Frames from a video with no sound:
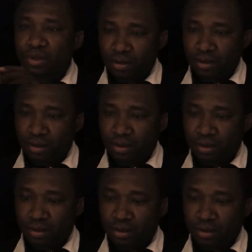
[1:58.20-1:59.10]

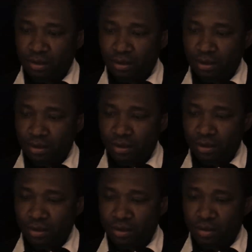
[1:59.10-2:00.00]

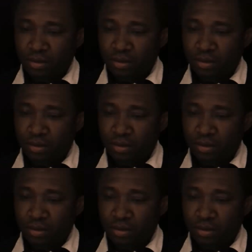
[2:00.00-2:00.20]
Nothing is said.